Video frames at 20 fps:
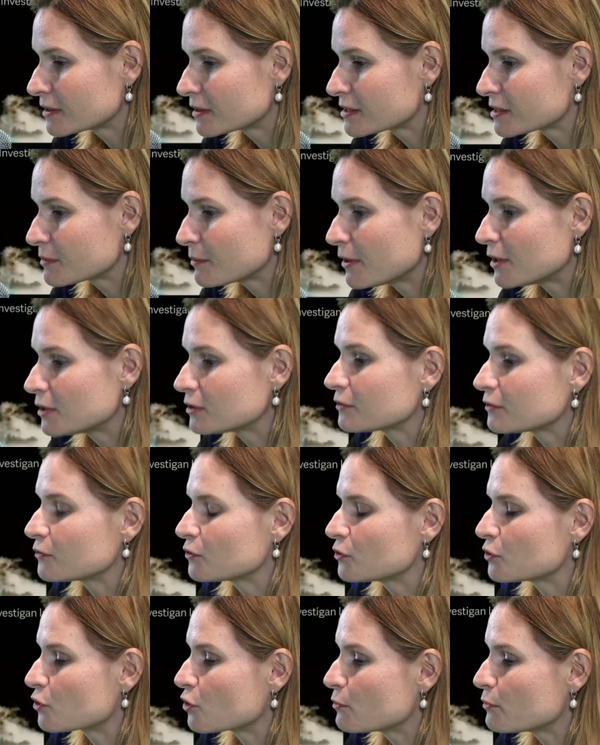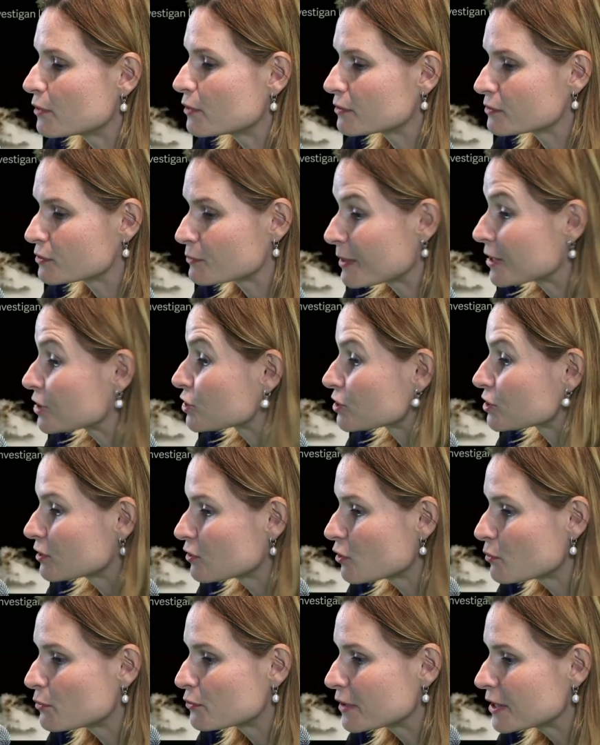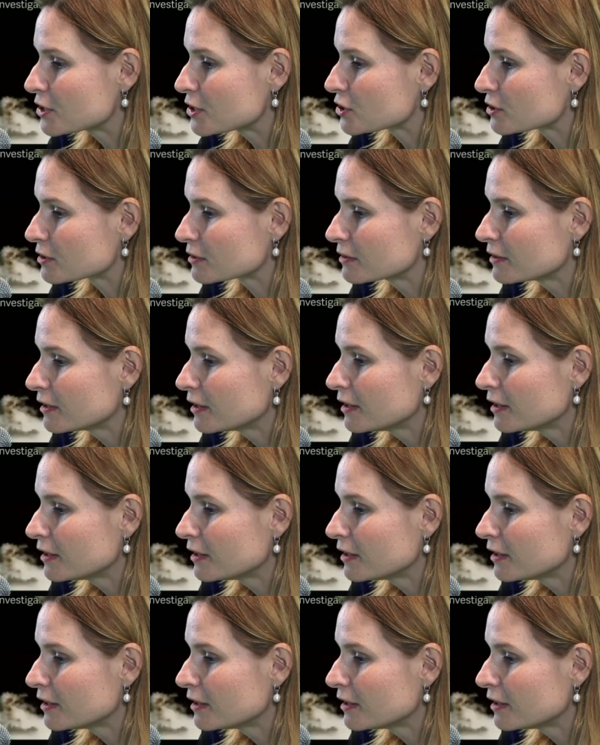is a part of your special operation,